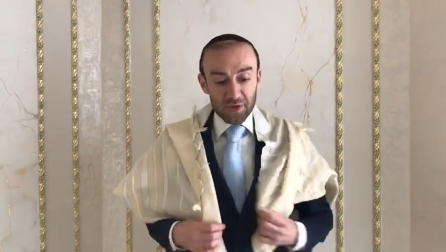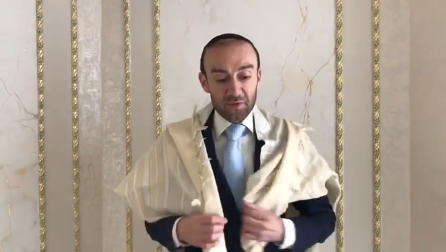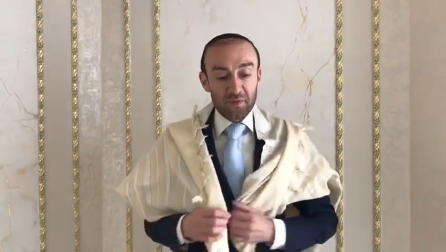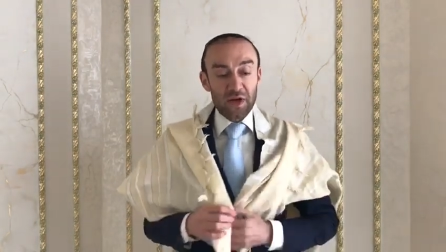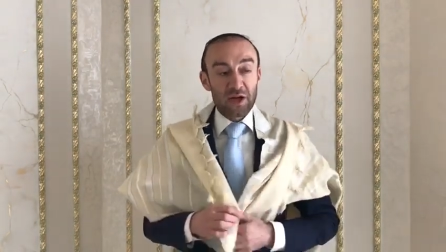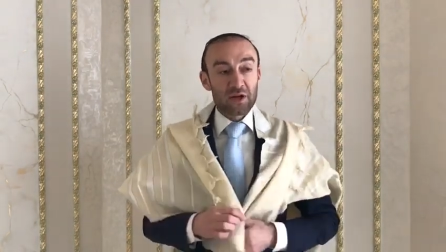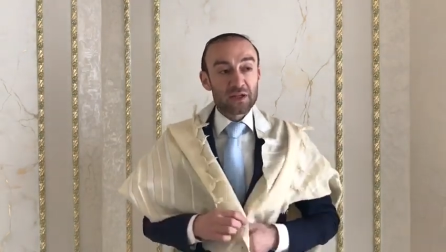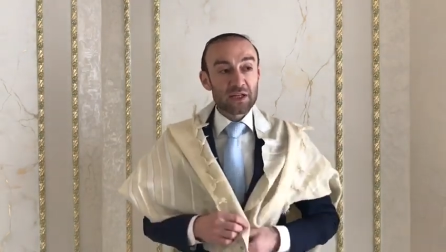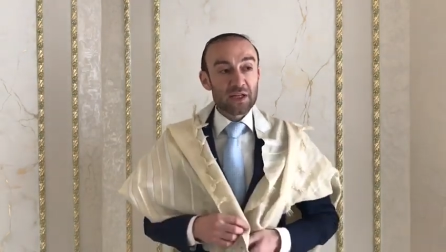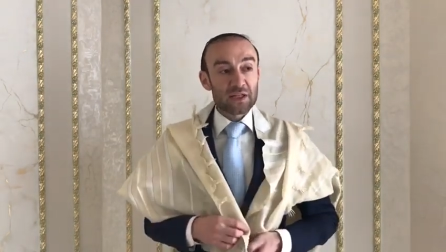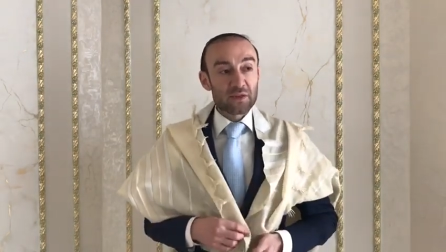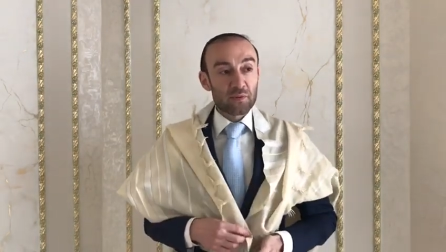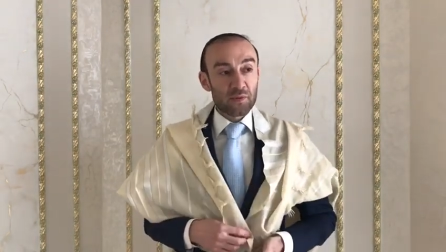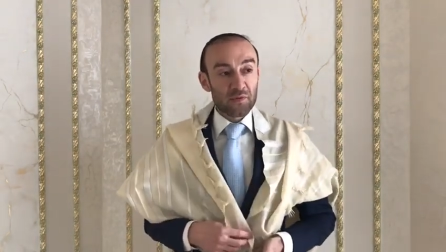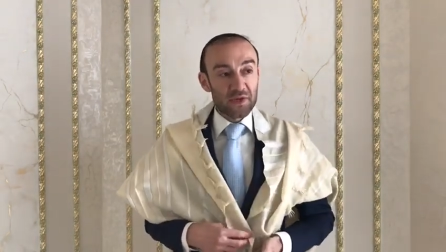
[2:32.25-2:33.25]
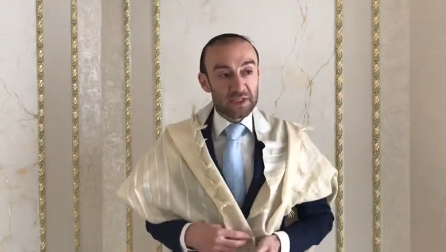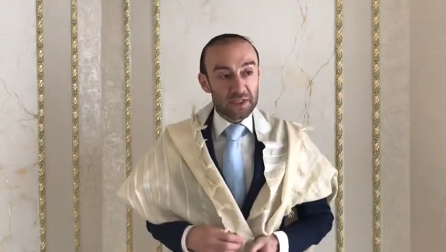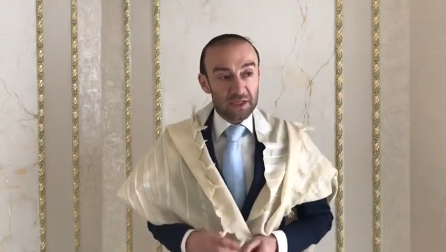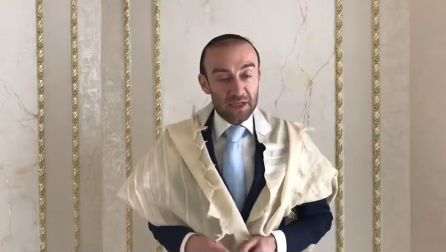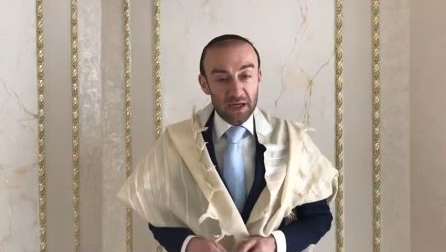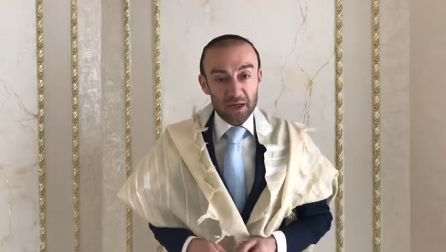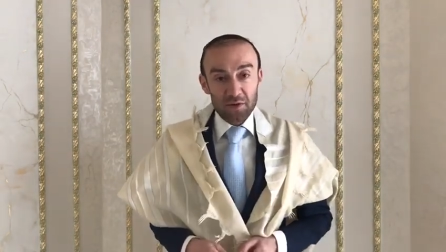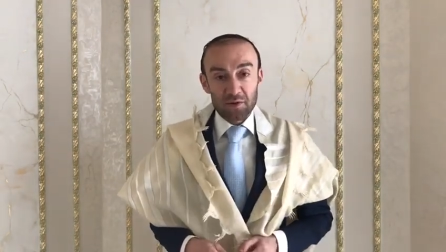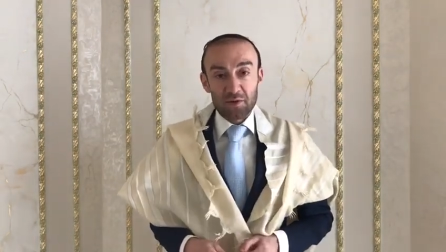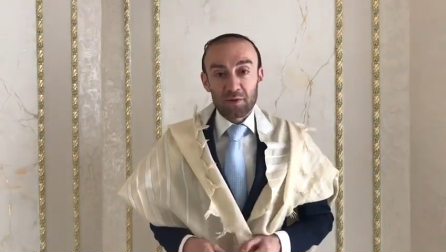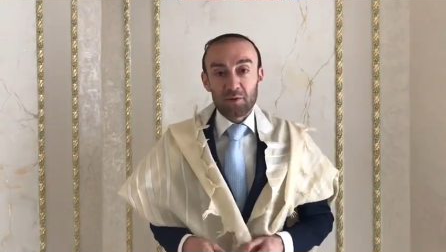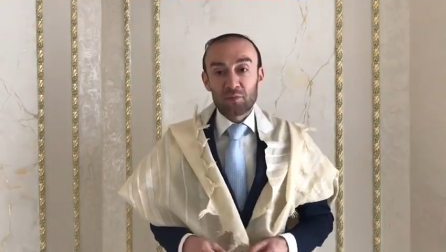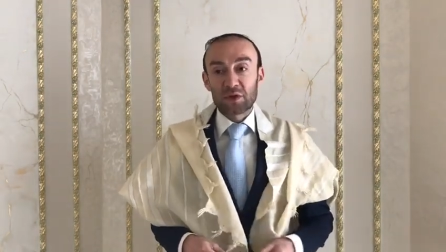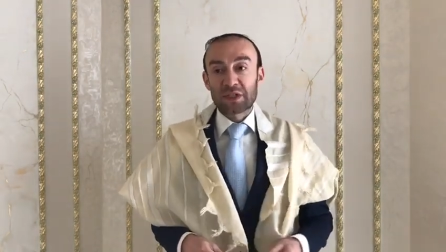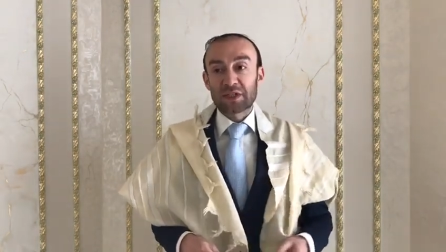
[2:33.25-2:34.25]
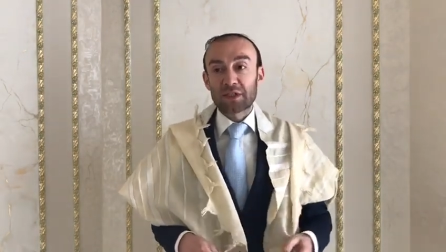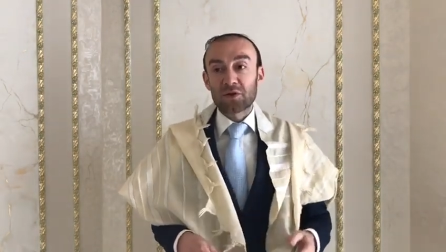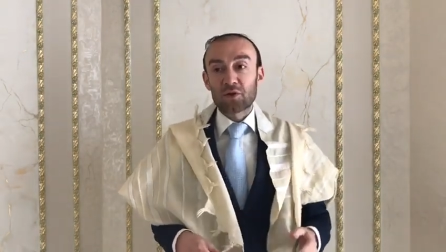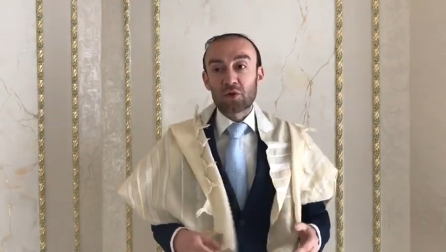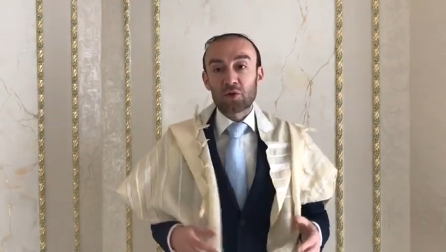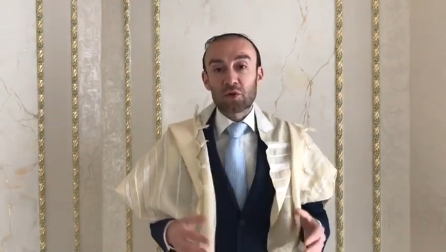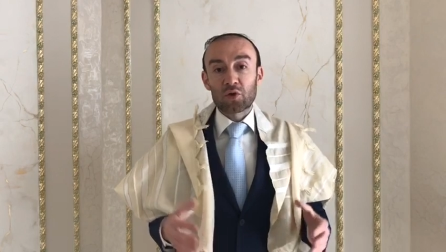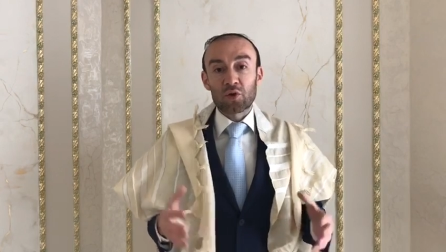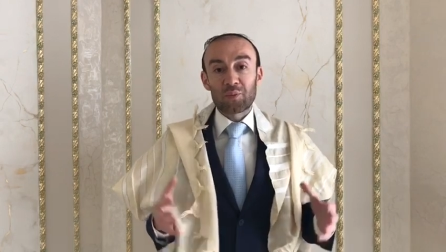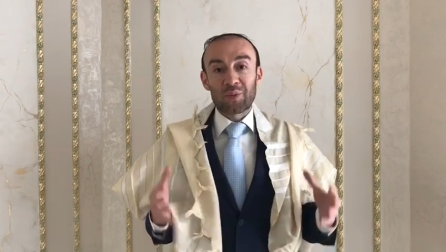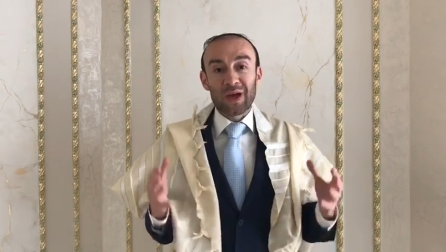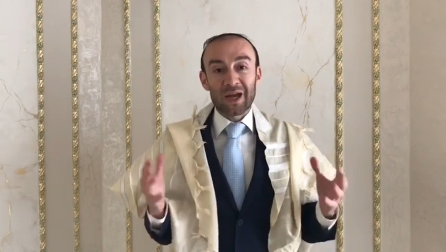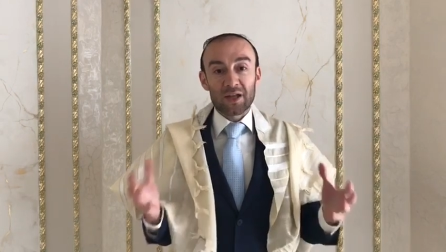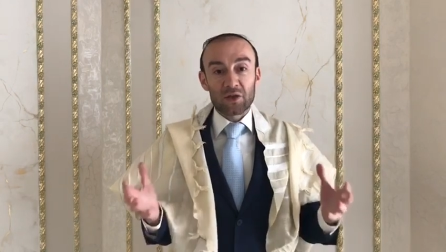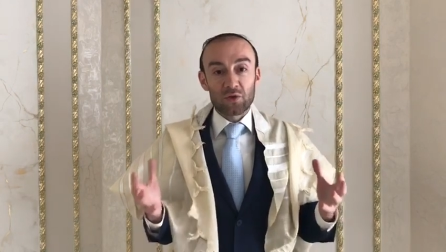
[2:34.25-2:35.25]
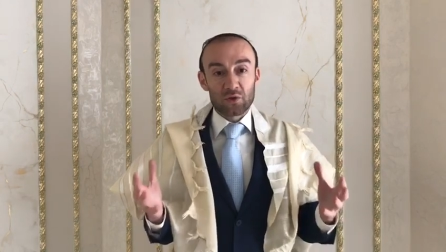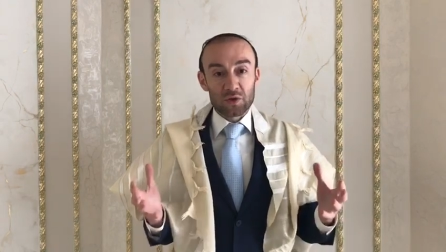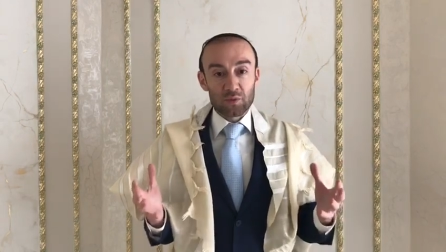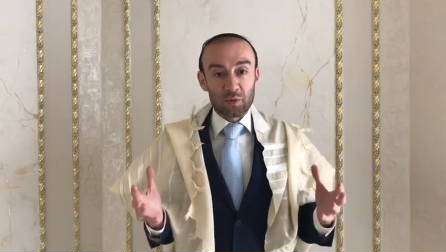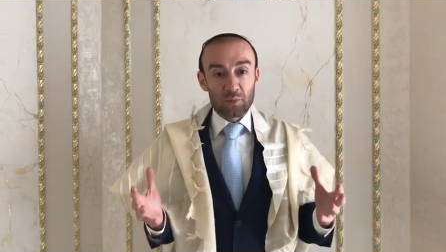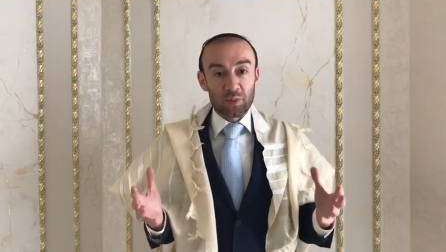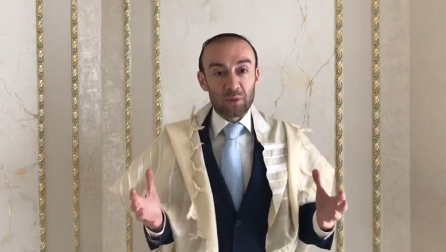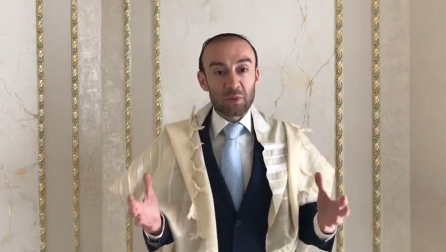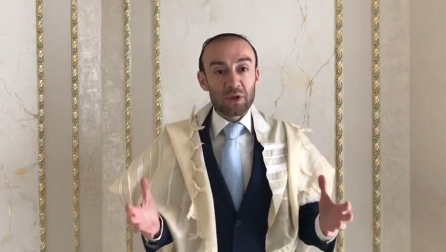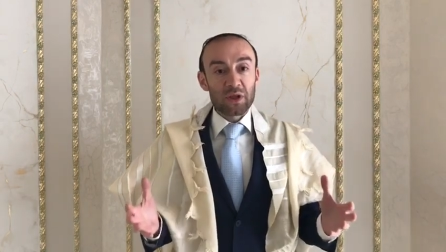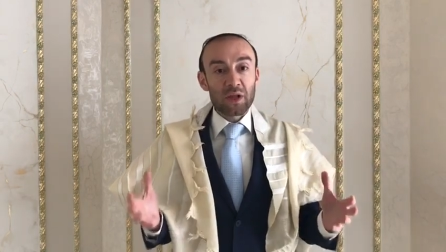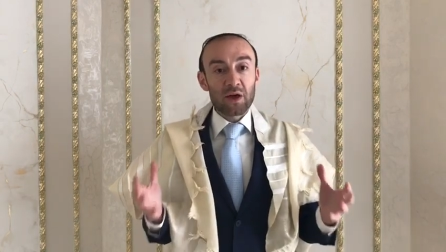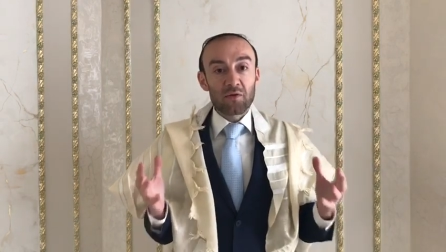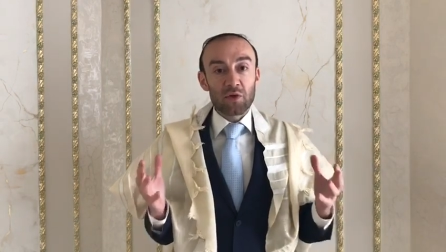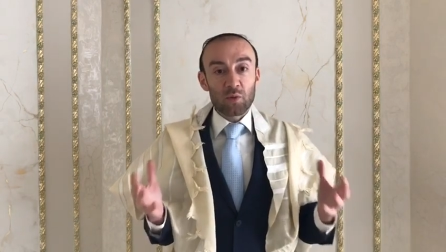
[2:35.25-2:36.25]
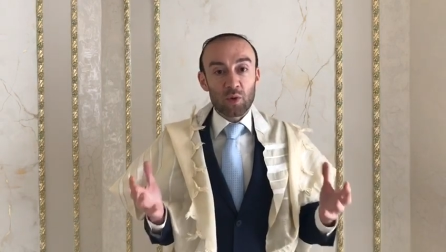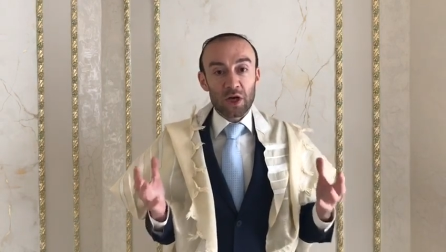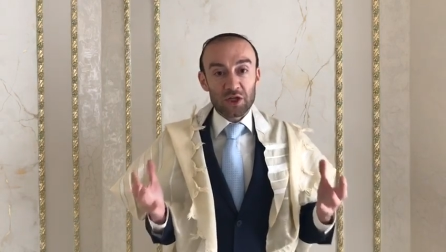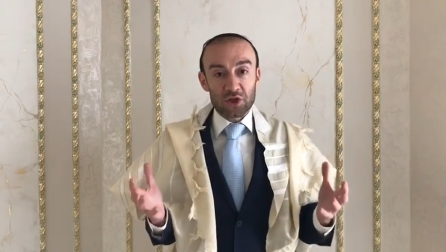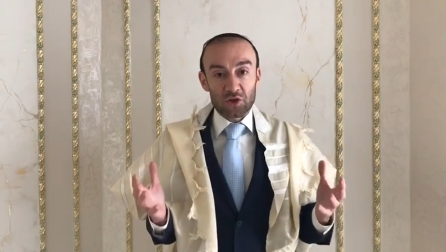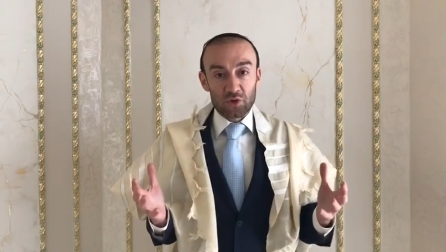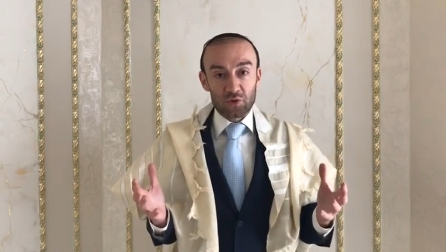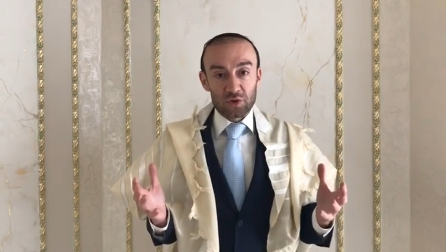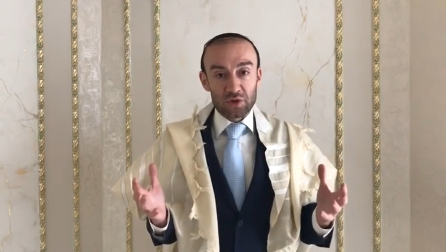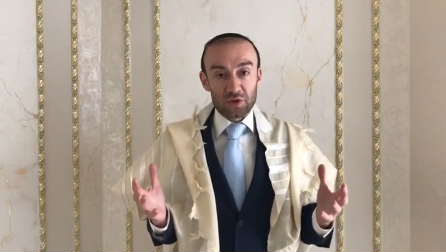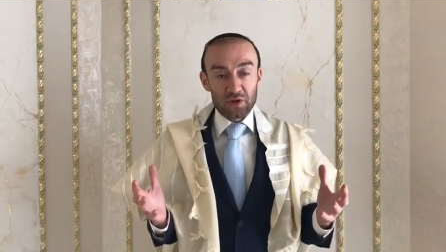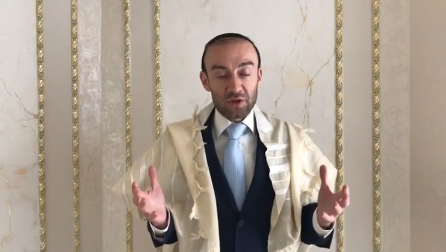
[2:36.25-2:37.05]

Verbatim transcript: virus like that we're facing now, we're still going through the bad news. People love to watch news.